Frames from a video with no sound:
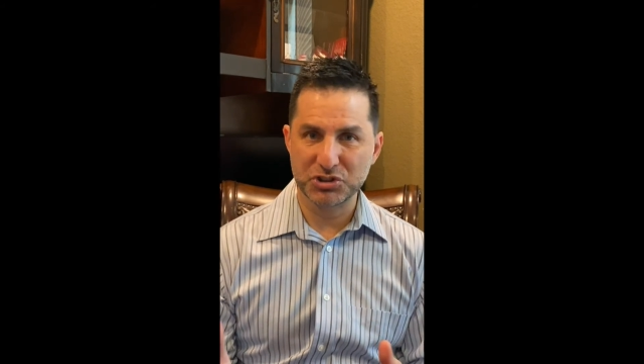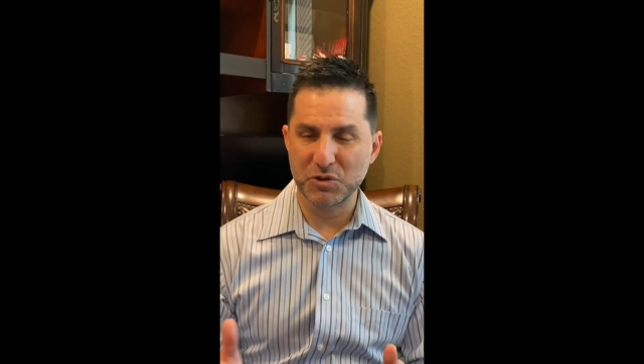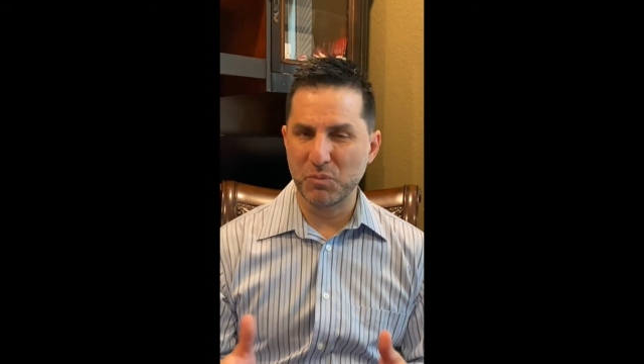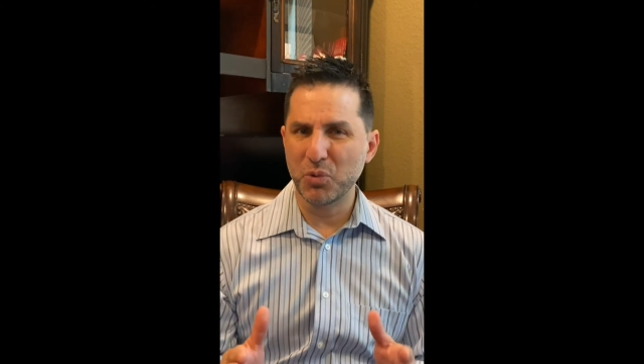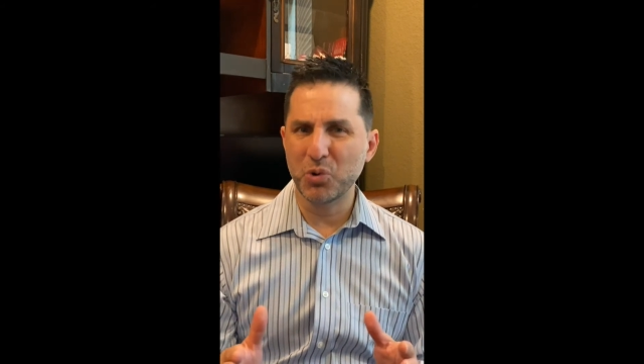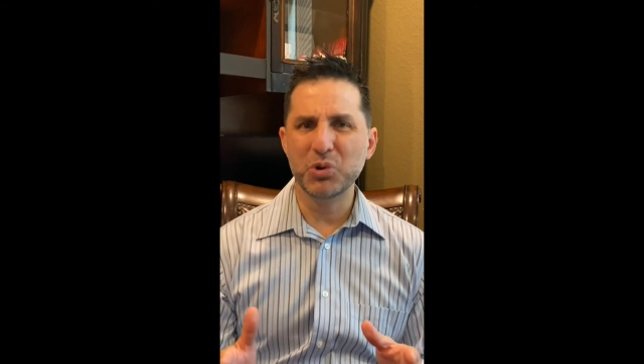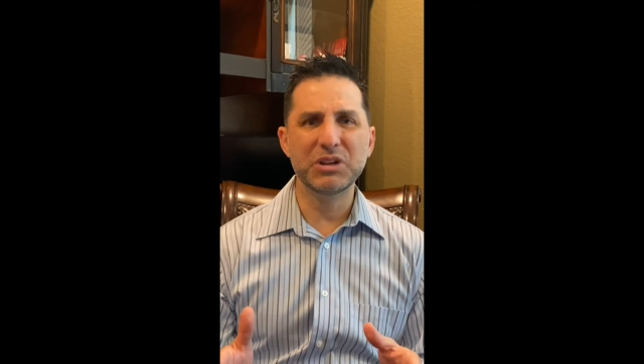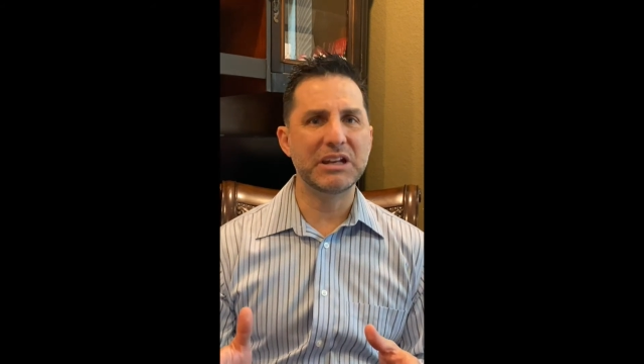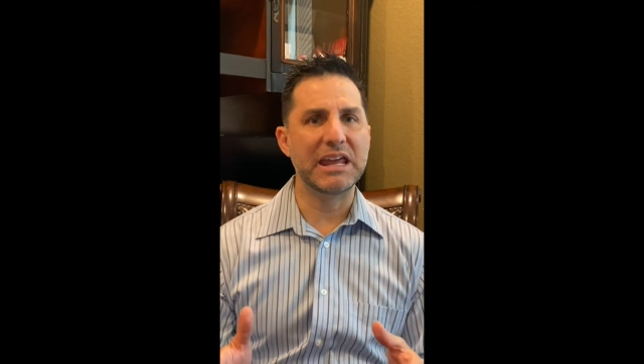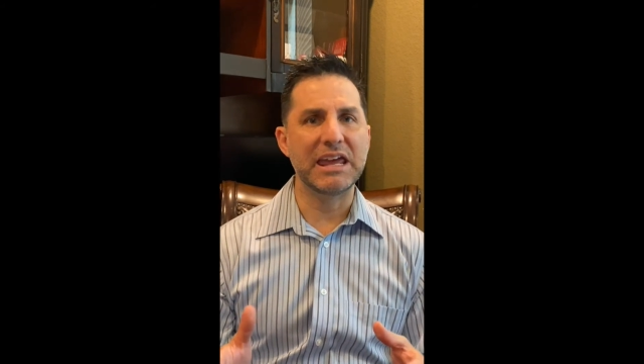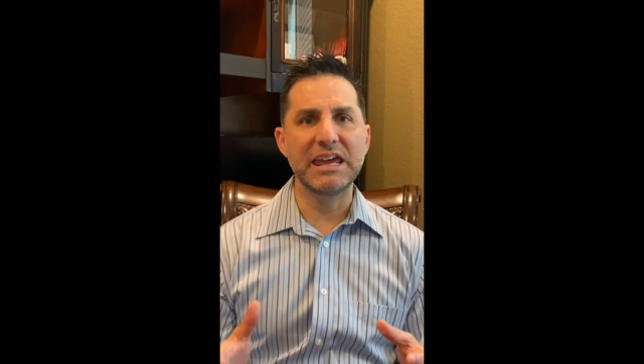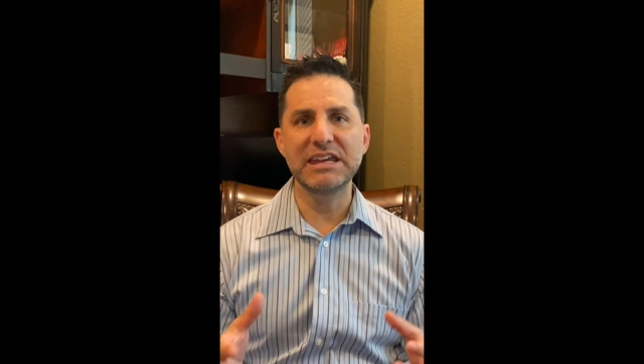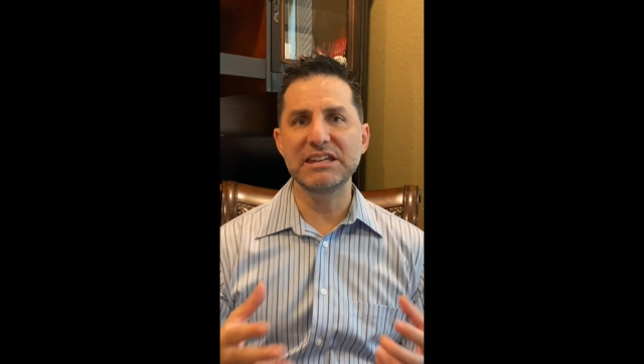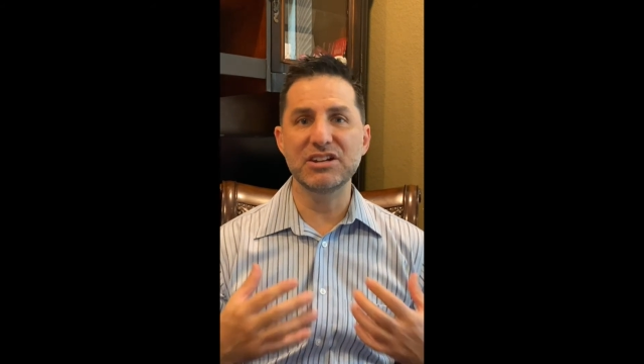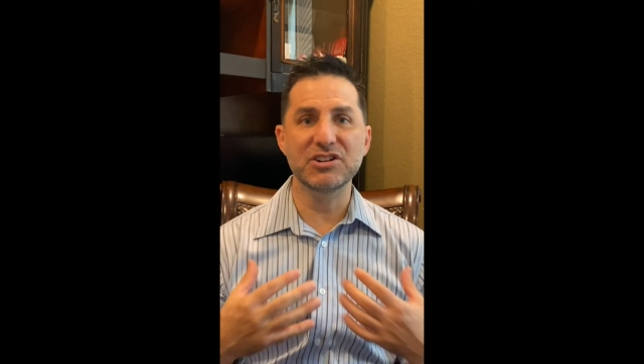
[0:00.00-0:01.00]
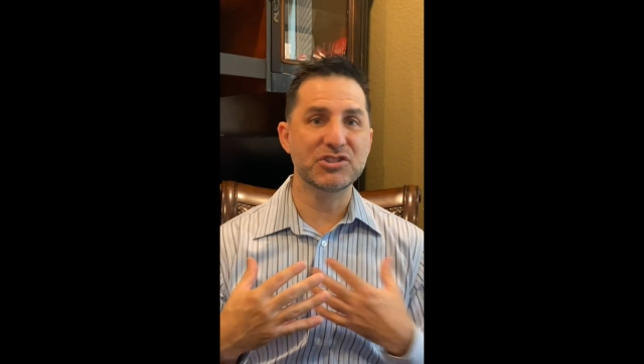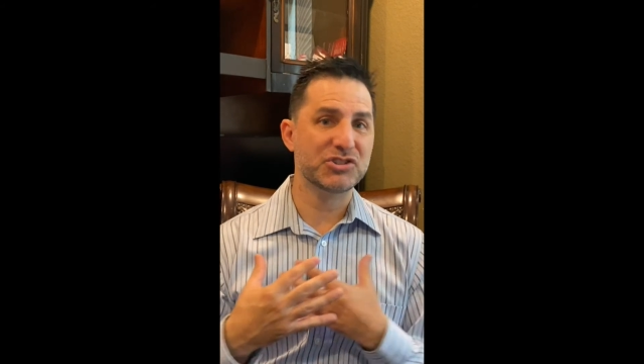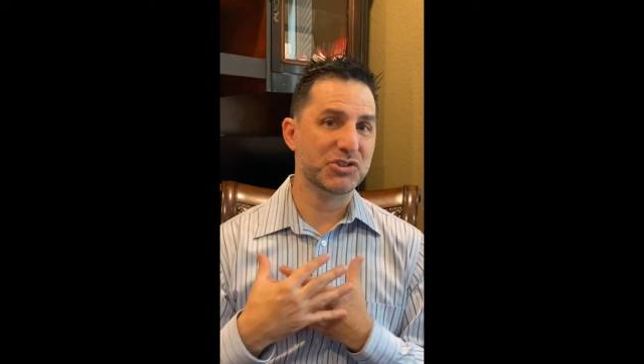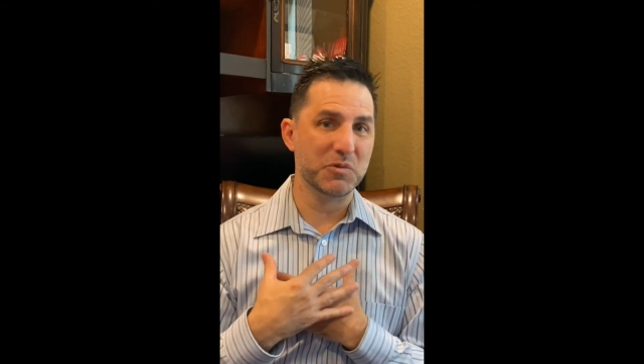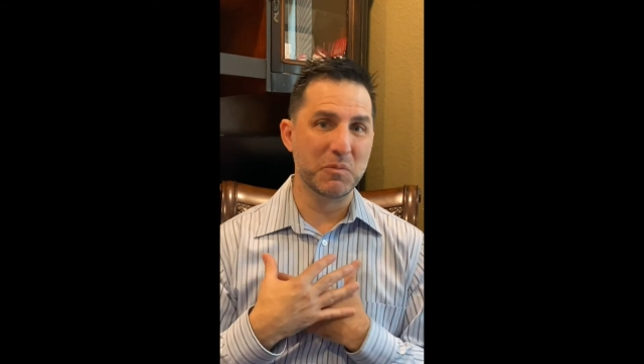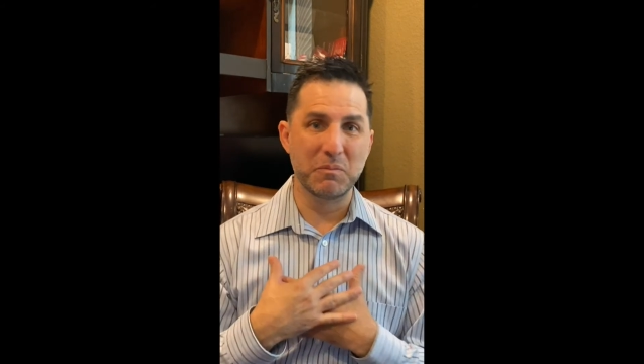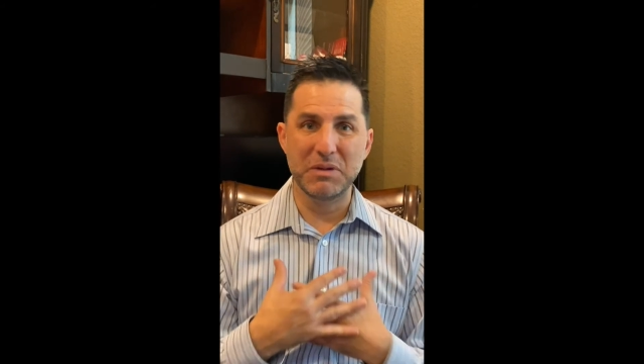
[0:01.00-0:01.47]
More than 8 years
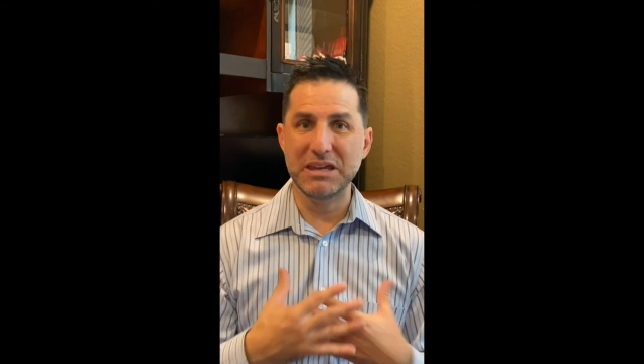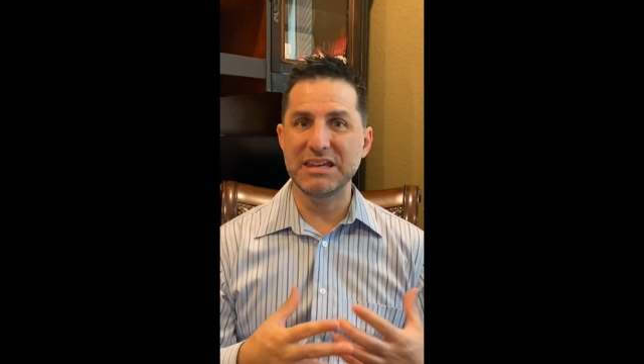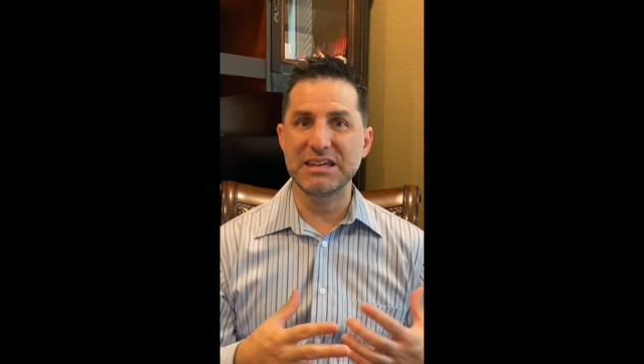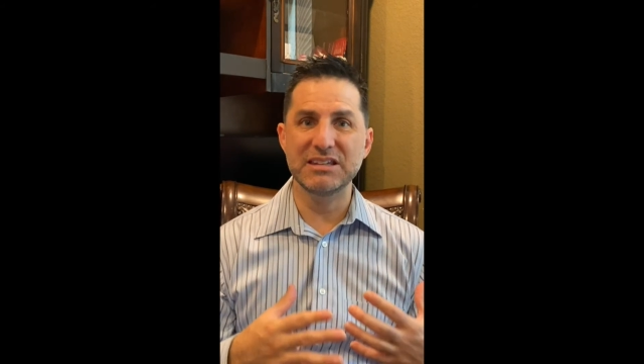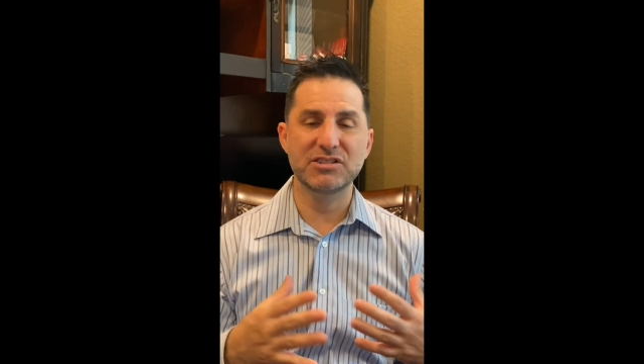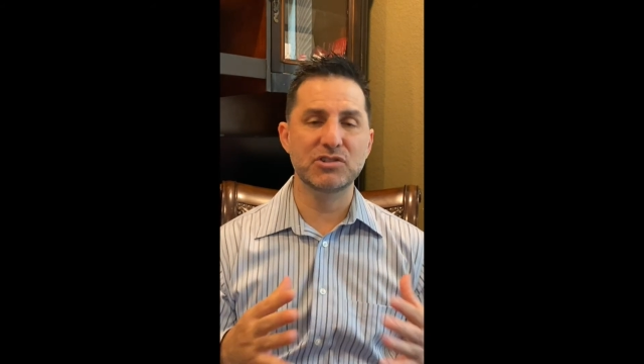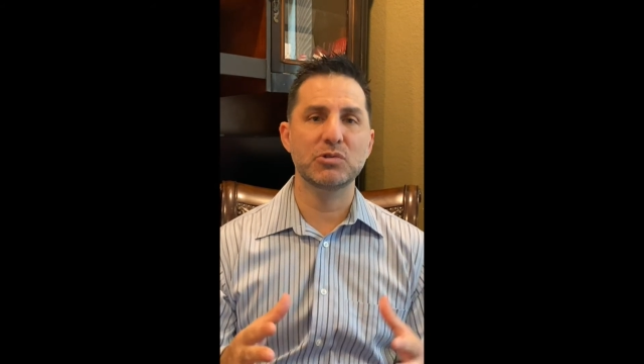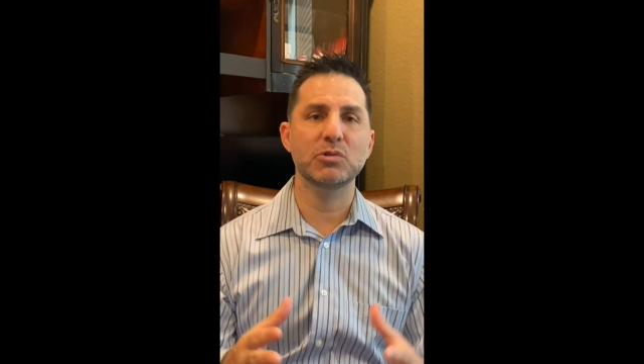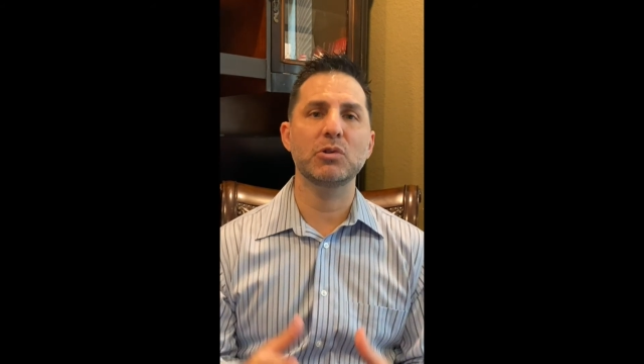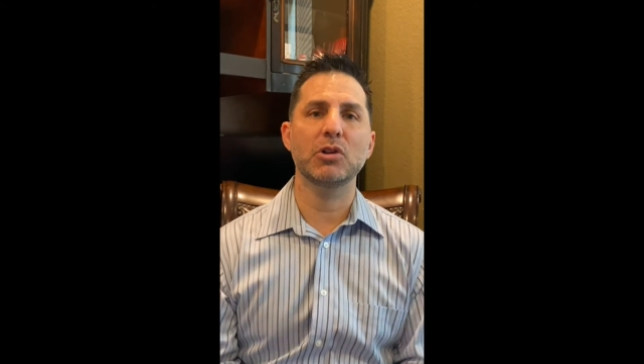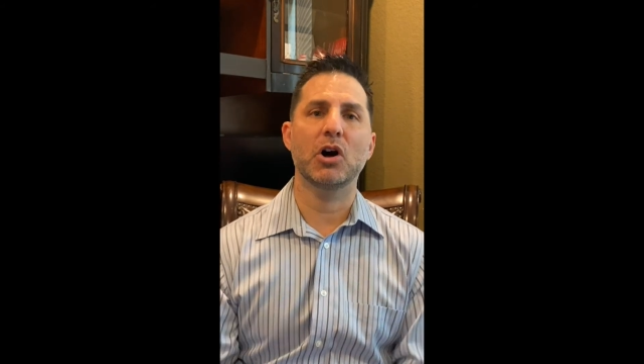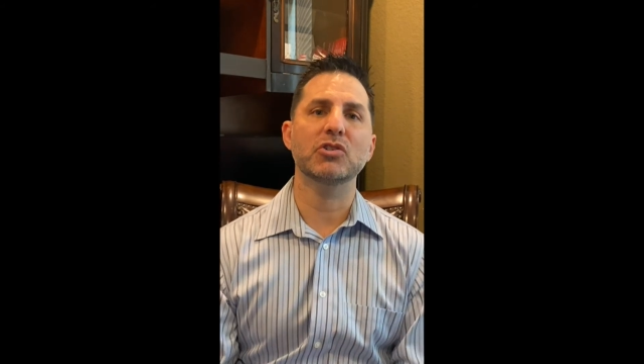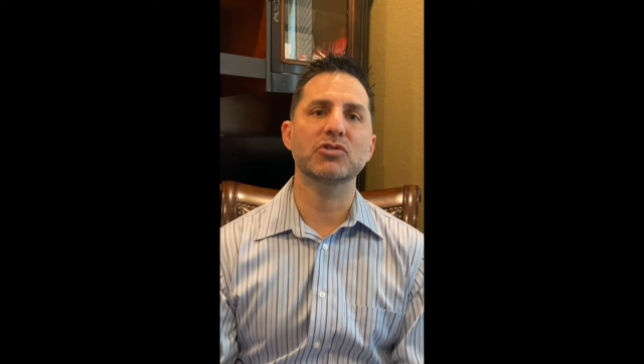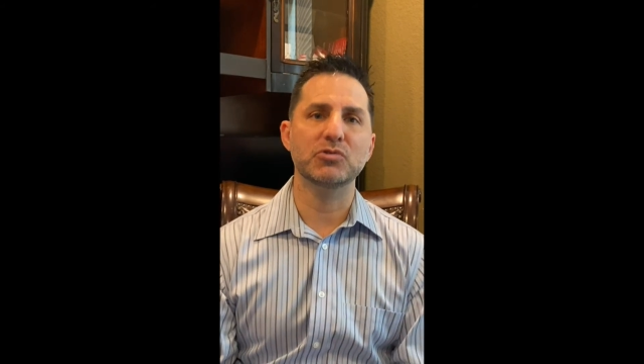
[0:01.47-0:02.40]
to me is too long